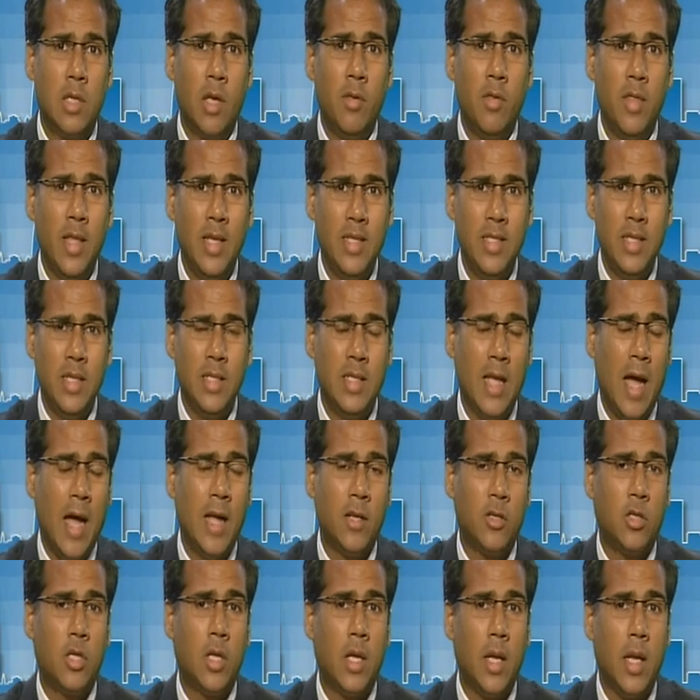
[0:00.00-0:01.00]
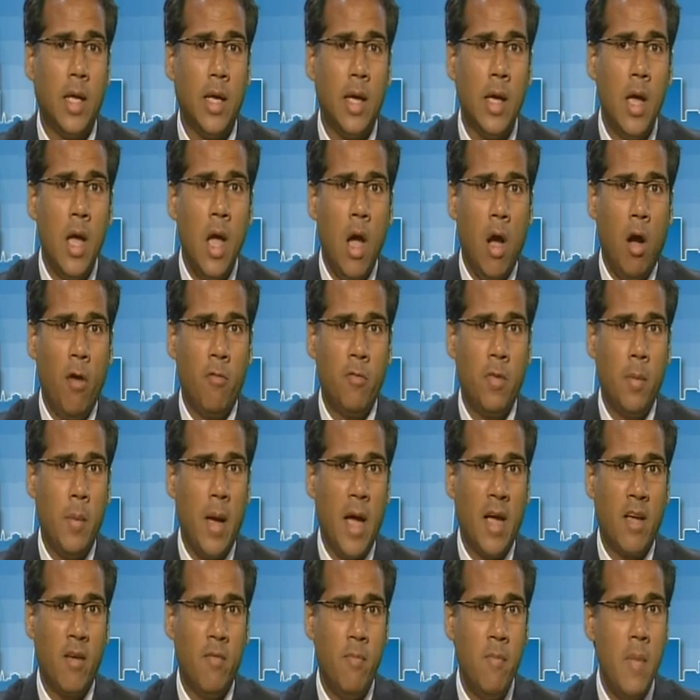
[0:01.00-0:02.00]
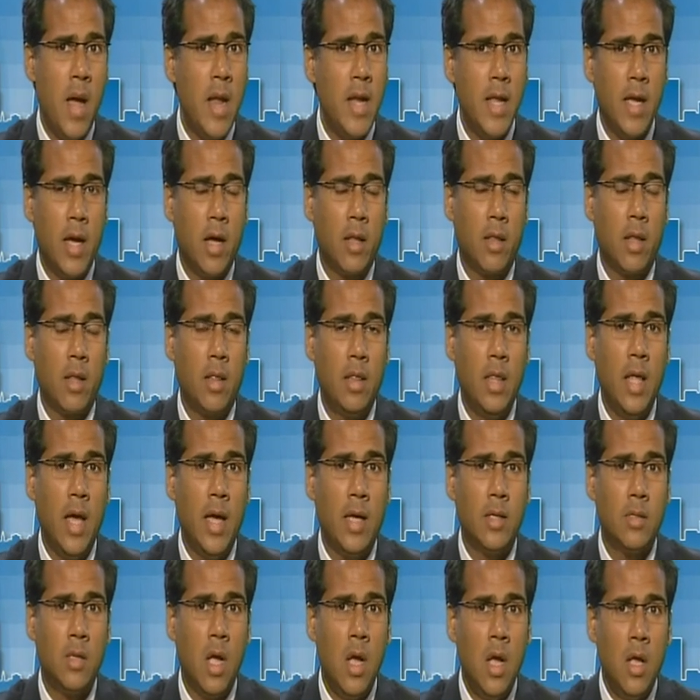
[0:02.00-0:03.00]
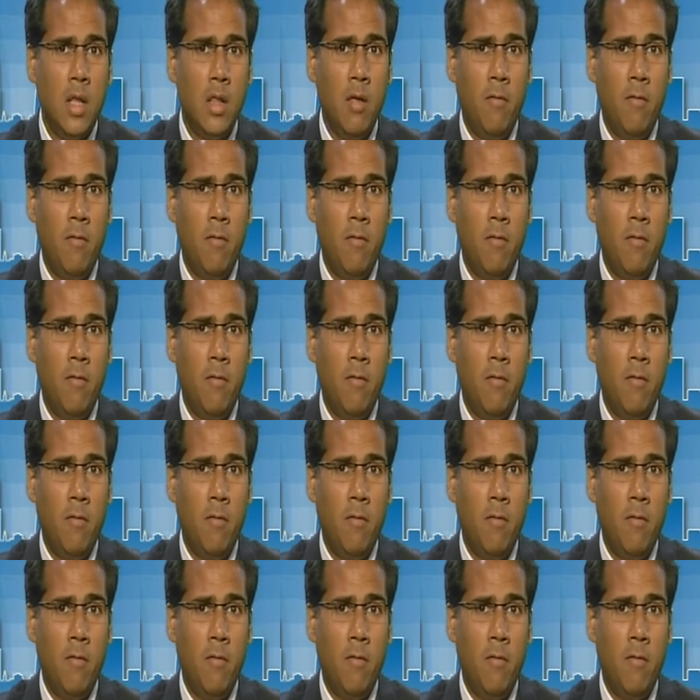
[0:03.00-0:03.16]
So this is actually off the back of many other things.